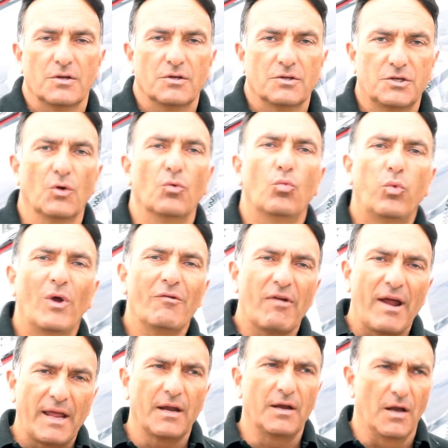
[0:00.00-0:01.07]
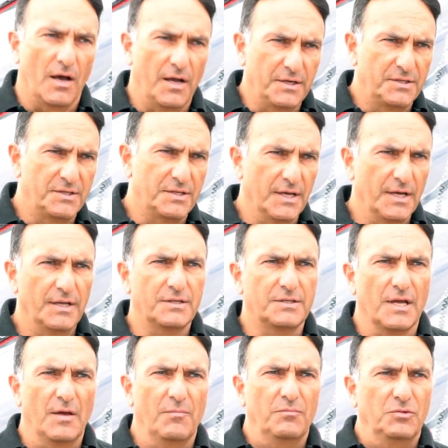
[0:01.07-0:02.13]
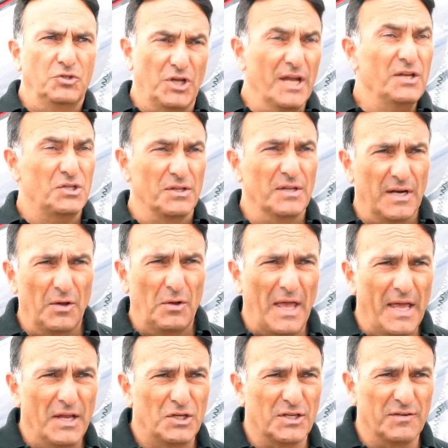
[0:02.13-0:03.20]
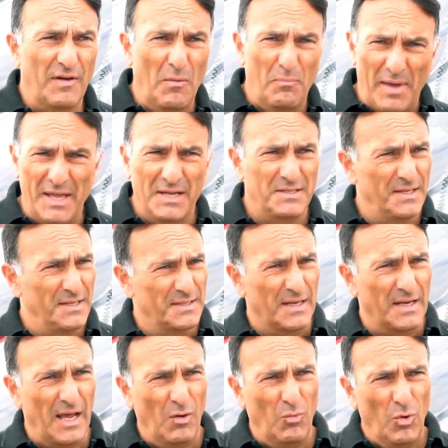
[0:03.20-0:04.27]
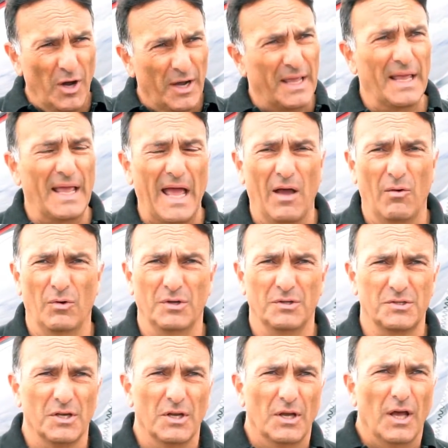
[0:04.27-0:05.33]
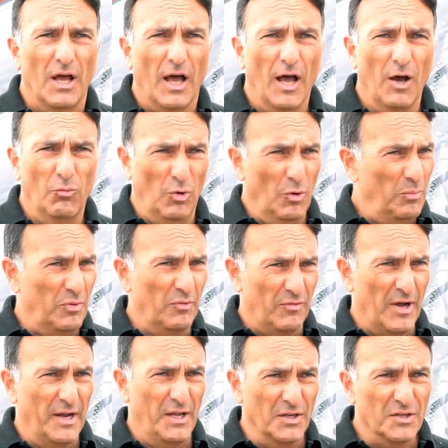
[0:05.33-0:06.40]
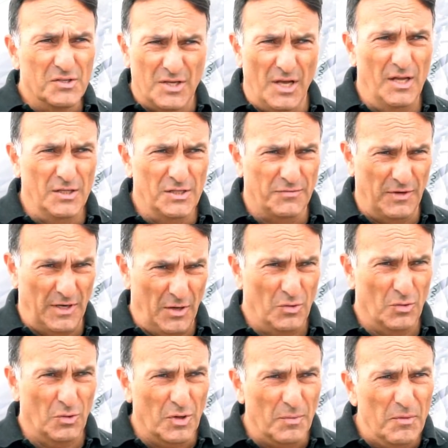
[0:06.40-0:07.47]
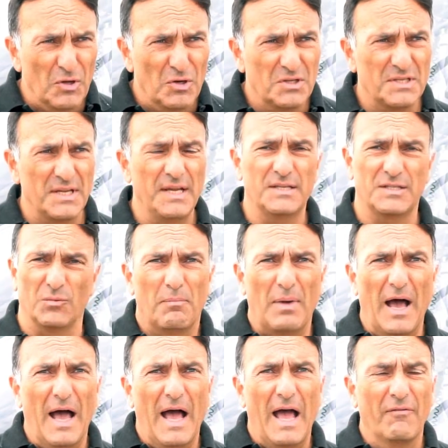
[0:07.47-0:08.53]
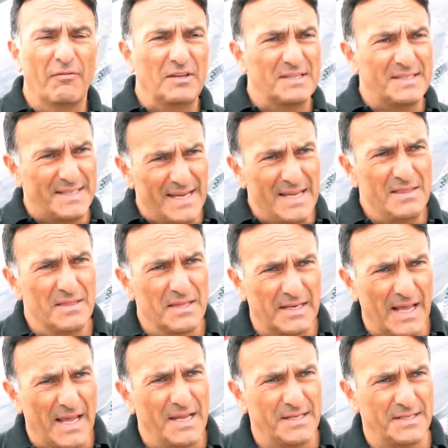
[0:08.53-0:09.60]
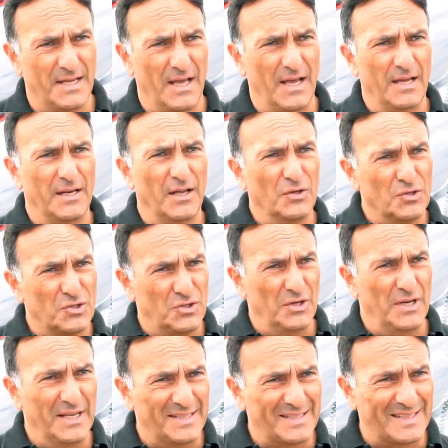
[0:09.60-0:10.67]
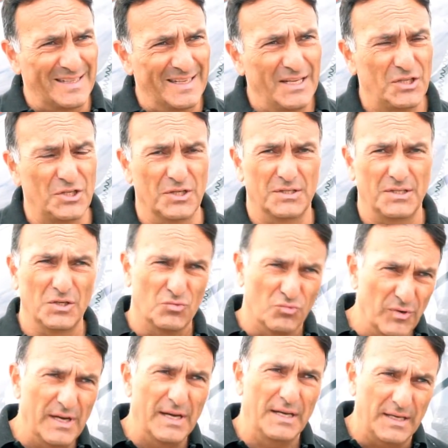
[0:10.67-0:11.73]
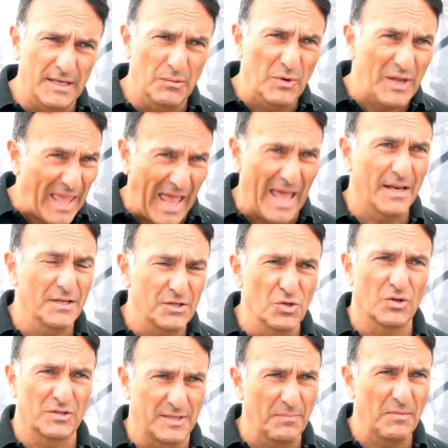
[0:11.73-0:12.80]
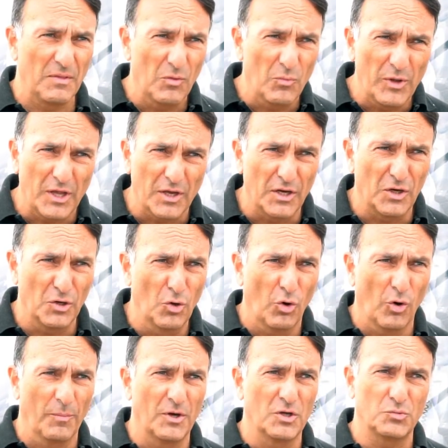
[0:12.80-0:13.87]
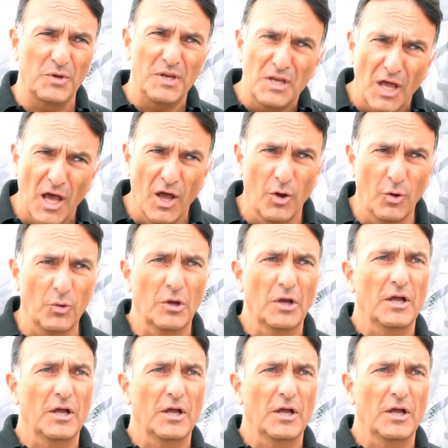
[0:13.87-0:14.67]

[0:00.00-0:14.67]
So we recognise that um, changing the location of our bases and our working hours uh, will provide concerns for local communities. But having seen the data and understood it as clinicians, it's really we can It's not something that we can ignore because we know